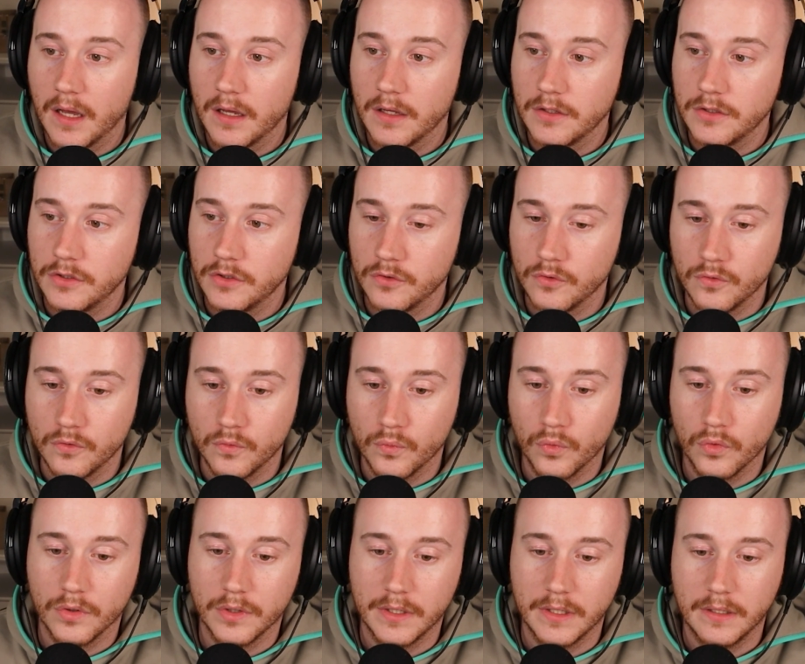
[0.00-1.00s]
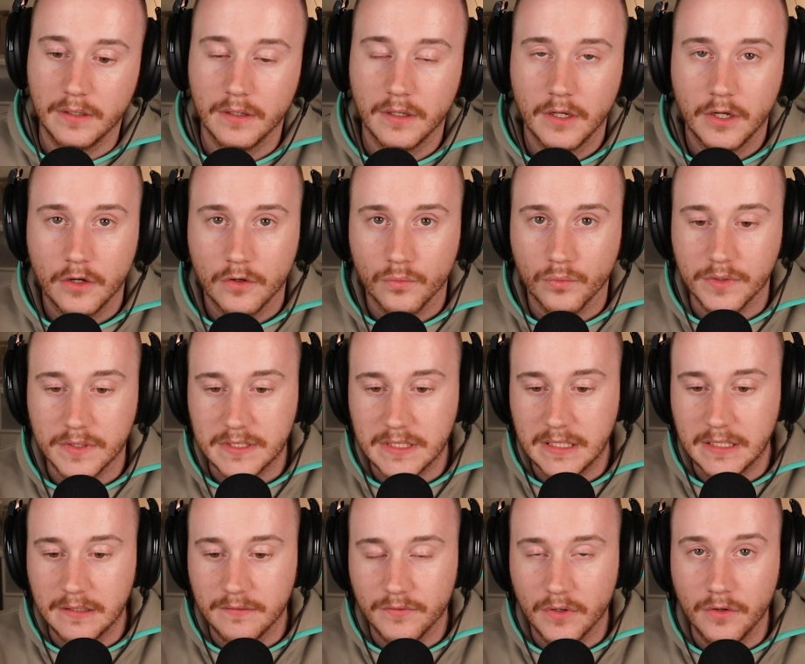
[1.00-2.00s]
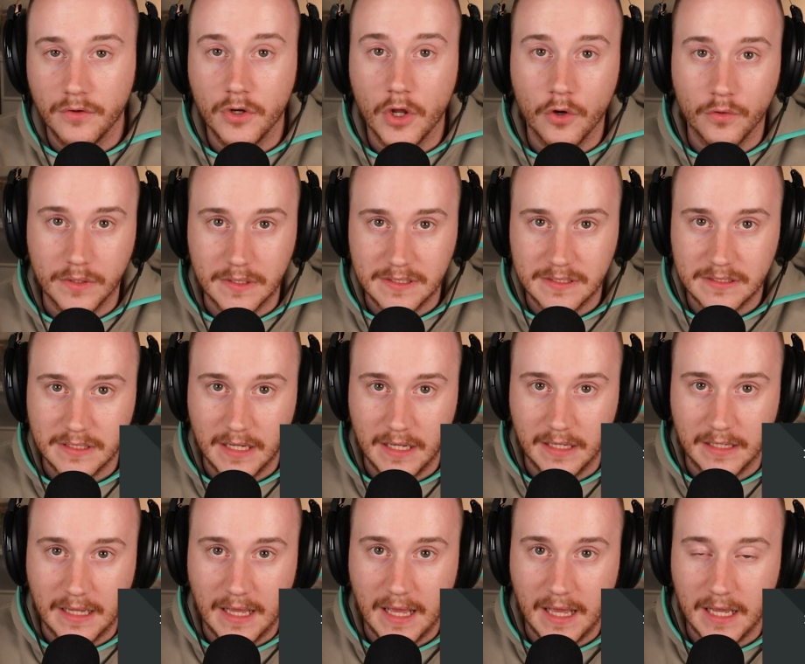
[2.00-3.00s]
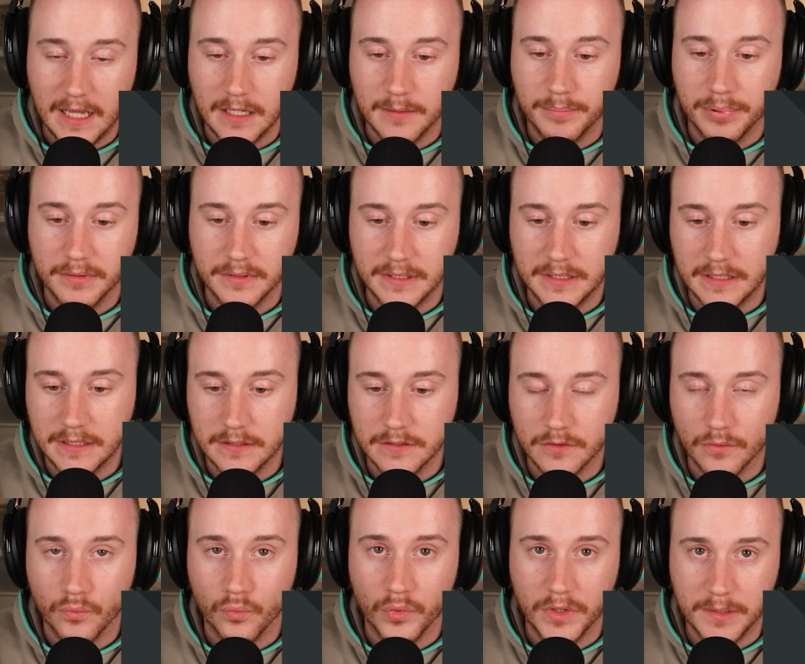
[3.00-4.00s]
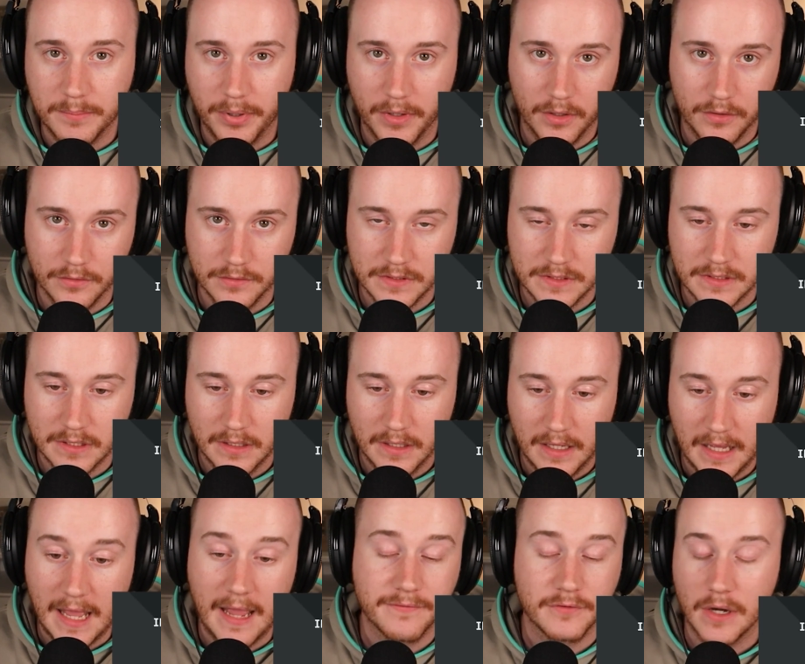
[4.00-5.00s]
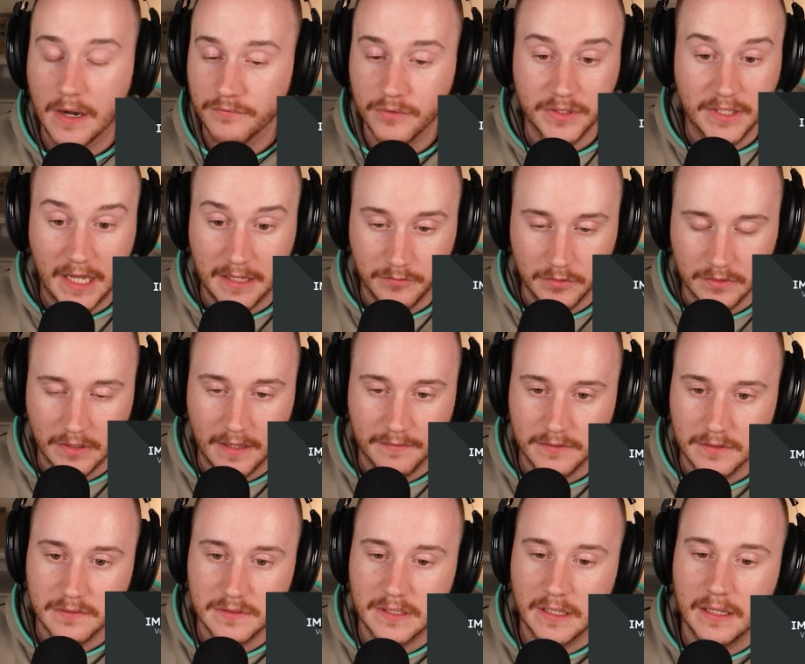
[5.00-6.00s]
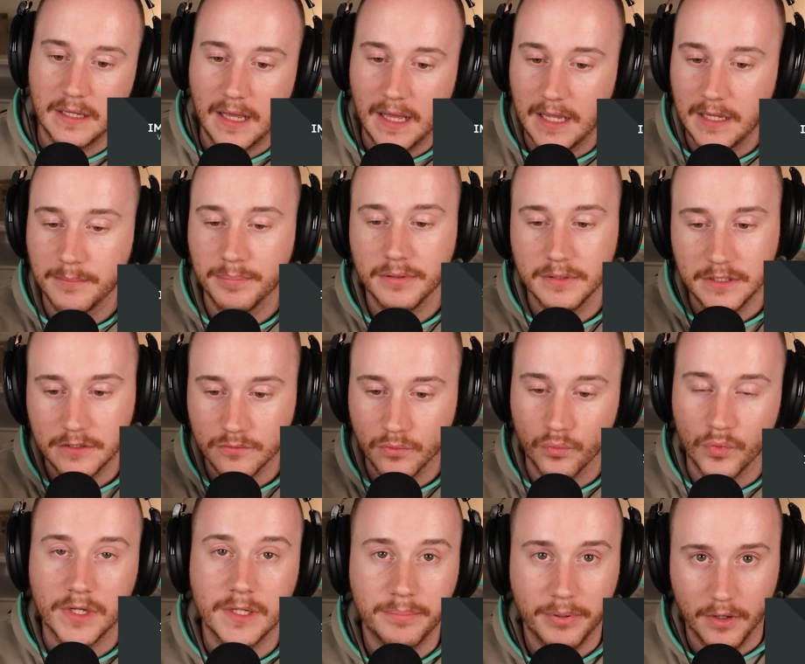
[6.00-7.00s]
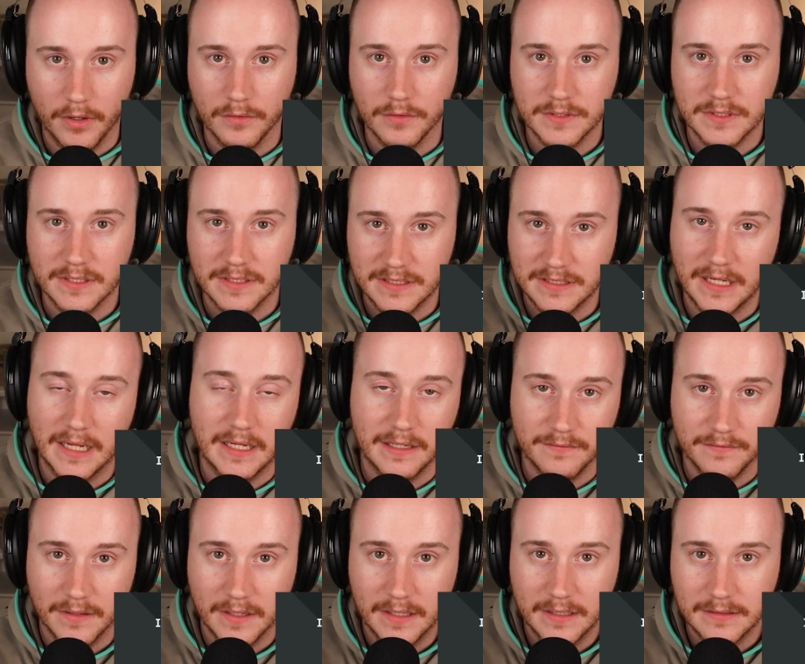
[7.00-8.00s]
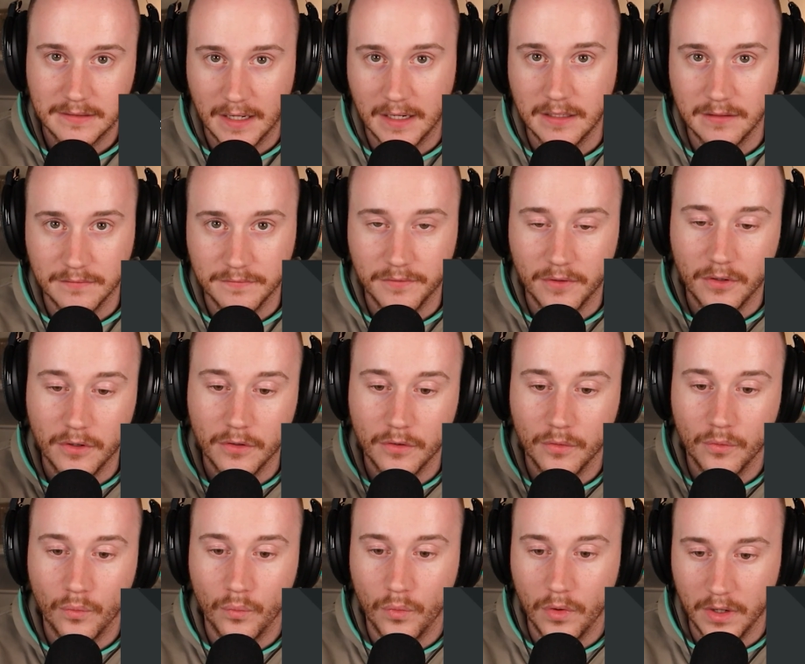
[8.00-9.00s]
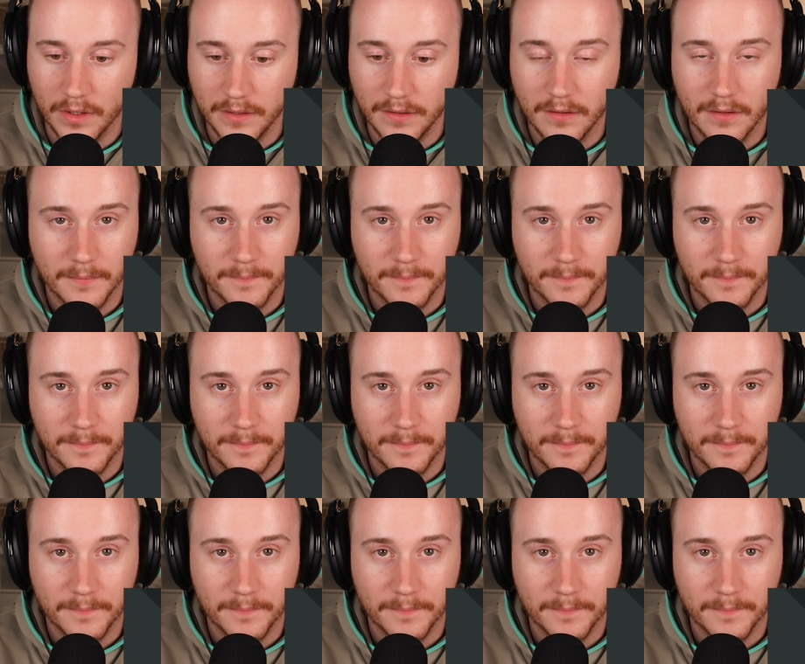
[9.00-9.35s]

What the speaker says: you would receive a notice saying, "Hey, please repost." After every game you left, it'd say, "Hey, please repost save Titanfall 1."